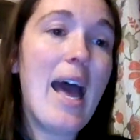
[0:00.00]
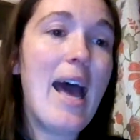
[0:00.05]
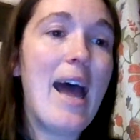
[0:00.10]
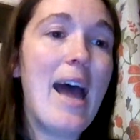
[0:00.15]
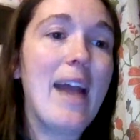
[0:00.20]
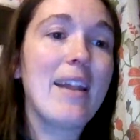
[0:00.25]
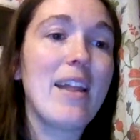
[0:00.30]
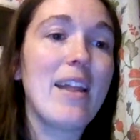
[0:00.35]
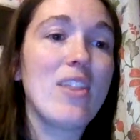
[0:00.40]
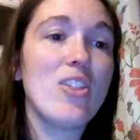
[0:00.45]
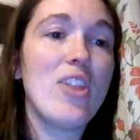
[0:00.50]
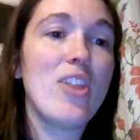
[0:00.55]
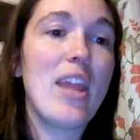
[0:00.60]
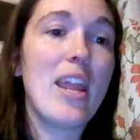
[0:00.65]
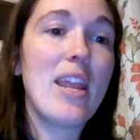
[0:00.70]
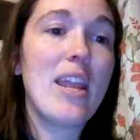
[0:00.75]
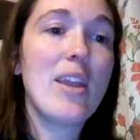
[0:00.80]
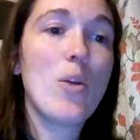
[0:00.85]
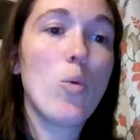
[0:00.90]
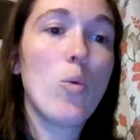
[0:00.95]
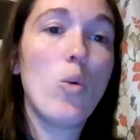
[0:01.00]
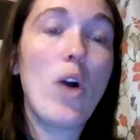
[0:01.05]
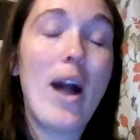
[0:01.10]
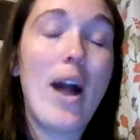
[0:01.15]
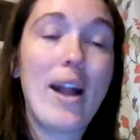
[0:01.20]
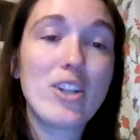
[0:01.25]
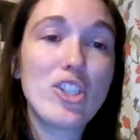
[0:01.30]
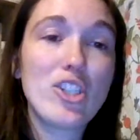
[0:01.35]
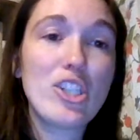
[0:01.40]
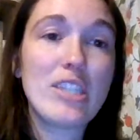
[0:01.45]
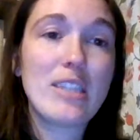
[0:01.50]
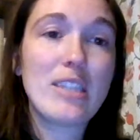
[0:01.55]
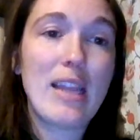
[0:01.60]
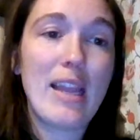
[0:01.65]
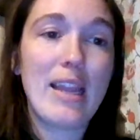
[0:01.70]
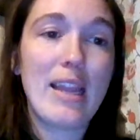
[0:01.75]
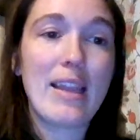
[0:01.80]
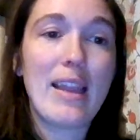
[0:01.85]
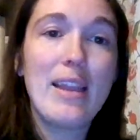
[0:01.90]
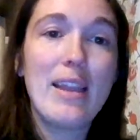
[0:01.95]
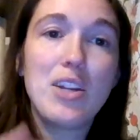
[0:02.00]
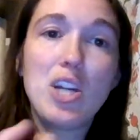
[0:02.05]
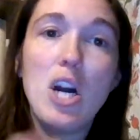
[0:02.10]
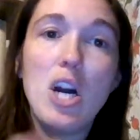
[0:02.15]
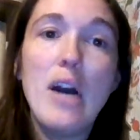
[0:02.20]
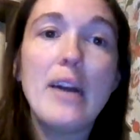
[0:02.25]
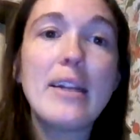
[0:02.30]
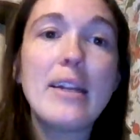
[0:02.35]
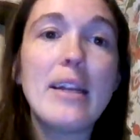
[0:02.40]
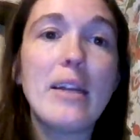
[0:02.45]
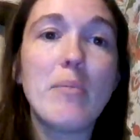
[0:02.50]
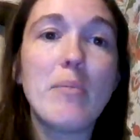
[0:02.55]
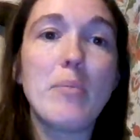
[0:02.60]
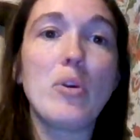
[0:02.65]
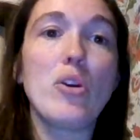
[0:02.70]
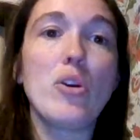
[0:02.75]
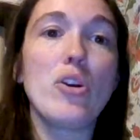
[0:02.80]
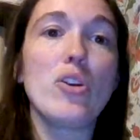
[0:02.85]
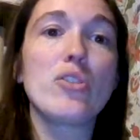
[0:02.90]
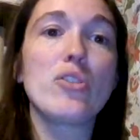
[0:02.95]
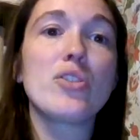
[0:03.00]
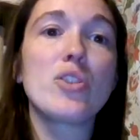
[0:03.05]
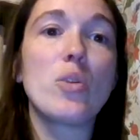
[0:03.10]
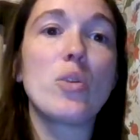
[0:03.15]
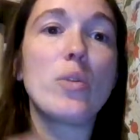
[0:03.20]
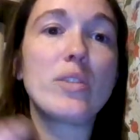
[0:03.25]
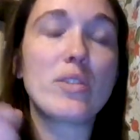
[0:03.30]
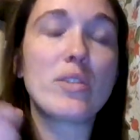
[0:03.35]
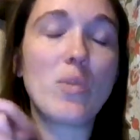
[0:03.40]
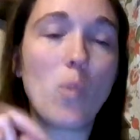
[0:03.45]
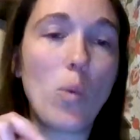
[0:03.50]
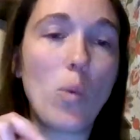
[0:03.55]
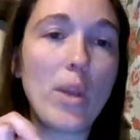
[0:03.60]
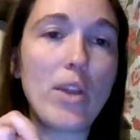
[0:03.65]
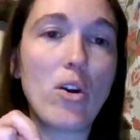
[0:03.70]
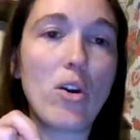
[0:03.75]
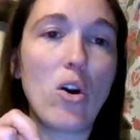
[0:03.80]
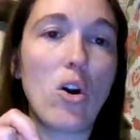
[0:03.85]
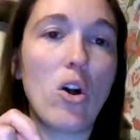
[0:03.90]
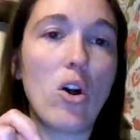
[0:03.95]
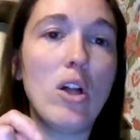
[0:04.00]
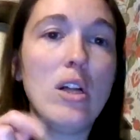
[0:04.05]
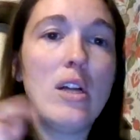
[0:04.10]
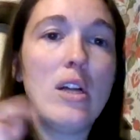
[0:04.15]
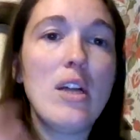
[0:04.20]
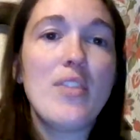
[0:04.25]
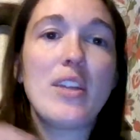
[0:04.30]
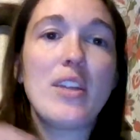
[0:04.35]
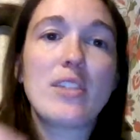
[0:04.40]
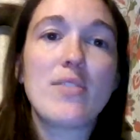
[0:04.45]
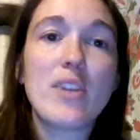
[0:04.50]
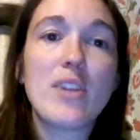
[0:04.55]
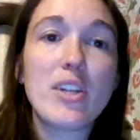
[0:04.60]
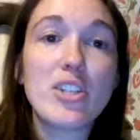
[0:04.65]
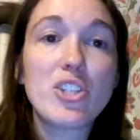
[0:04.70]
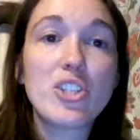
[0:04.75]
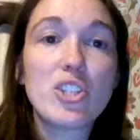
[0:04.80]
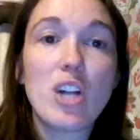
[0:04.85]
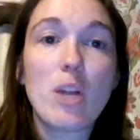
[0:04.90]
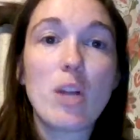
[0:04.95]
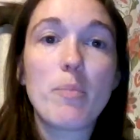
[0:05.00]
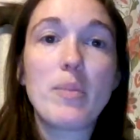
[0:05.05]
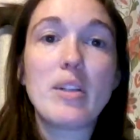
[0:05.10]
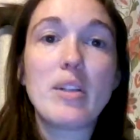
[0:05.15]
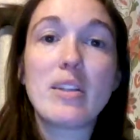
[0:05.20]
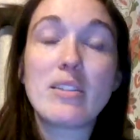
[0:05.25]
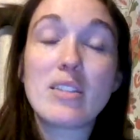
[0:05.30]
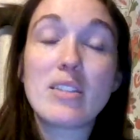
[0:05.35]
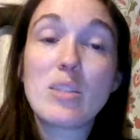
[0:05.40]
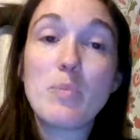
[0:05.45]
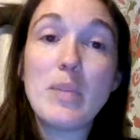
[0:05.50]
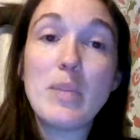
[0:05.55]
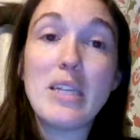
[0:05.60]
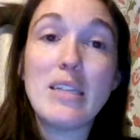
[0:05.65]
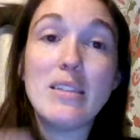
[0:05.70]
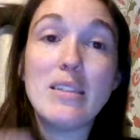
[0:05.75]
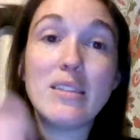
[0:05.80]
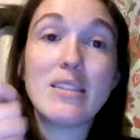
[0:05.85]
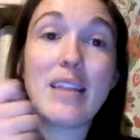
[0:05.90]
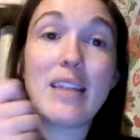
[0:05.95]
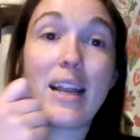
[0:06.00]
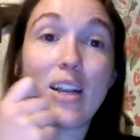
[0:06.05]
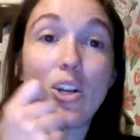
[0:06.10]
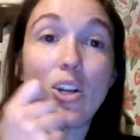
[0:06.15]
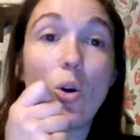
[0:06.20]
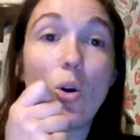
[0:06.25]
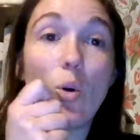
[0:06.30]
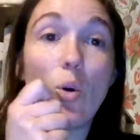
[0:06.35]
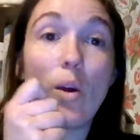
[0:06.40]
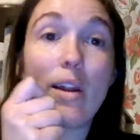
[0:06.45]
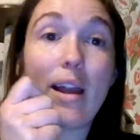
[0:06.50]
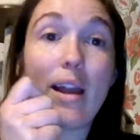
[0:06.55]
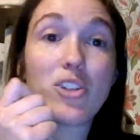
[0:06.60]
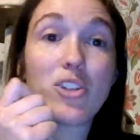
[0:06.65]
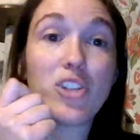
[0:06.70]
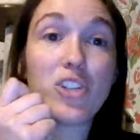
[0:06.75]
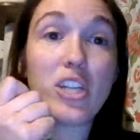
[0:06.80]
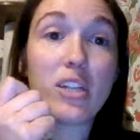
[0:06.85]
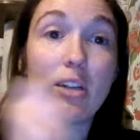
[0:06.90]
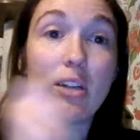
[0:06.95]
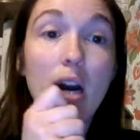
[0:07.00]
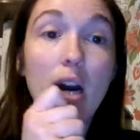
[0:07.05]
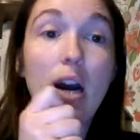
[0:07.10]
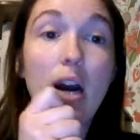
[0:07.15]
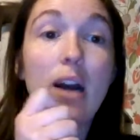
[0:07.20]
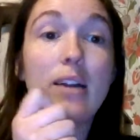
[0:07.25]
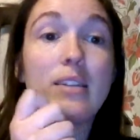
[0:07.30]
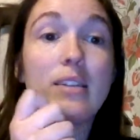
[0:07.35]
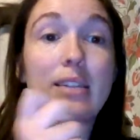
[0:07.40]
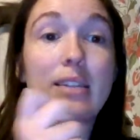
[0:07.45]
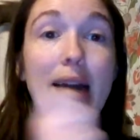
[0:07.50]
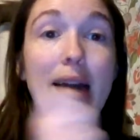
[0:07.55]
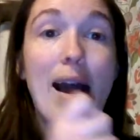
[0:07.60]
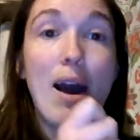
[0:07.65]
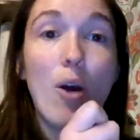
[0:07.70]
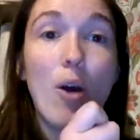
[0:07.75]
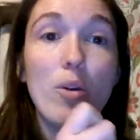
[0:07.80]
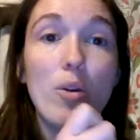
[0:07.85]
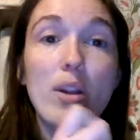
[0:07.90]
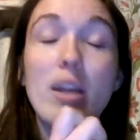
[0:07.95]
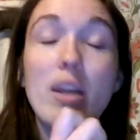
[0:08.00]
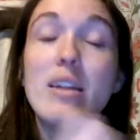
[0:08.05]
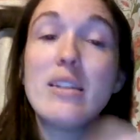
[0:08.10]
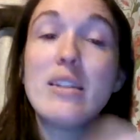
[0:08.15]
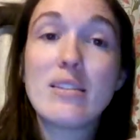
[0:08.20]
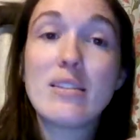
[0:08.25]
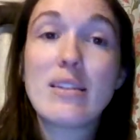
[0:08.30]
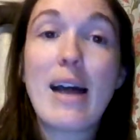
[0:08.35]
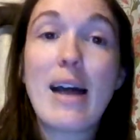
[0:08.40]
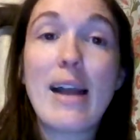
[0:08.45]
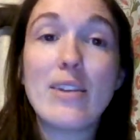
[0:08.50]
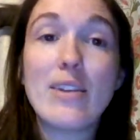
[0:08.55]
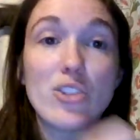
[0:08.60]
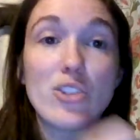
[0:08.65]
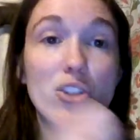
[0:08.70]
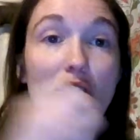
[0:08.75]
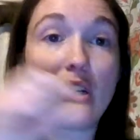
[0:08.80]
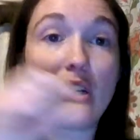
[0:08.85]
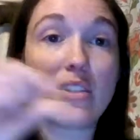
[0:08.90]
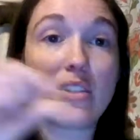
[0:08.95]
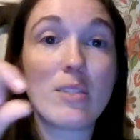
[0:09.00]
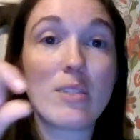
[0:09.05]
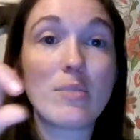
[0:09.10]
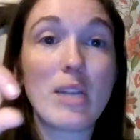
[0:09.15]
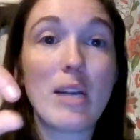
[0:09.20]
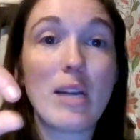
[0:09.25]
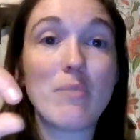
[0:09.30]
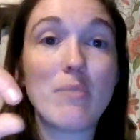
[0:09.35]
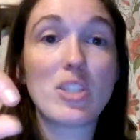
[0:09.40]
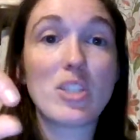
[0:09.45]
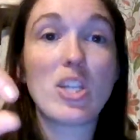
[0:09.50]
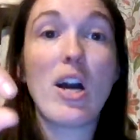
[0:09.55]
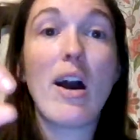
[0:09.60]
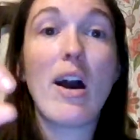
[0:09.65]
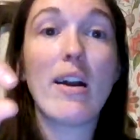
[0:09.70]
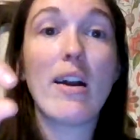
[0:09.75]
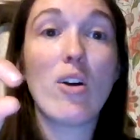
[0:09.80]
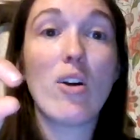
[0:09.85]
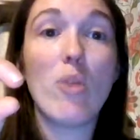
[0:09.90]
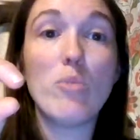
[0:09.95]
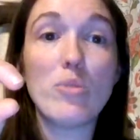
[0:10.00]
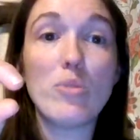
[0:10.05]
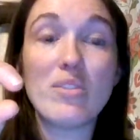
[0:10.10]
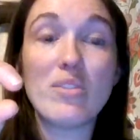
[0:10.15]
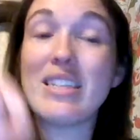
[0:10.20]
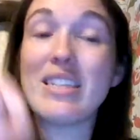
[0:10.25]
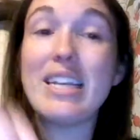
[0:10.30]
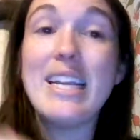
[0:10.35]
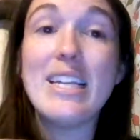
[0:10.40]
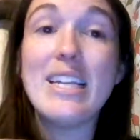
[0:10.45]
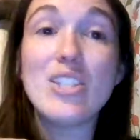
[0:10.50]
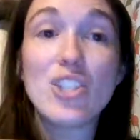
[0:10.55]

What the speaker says: And they will actually take a cutting burr, so it's a wheel that's very sharp and it spins, and go and actually cut down an incisor, and sometimes cut almost an